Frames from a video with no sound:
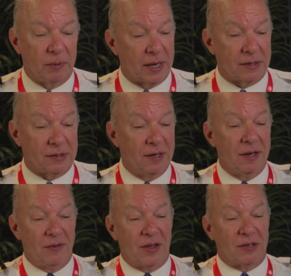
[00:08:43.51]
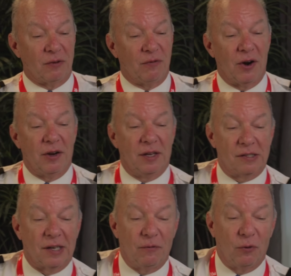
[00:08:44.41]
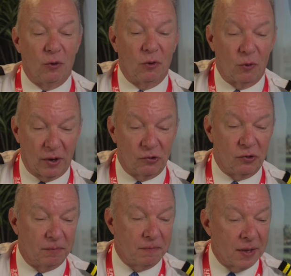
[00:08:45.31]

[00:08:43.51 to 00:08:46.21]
But that's that's a very insightful question.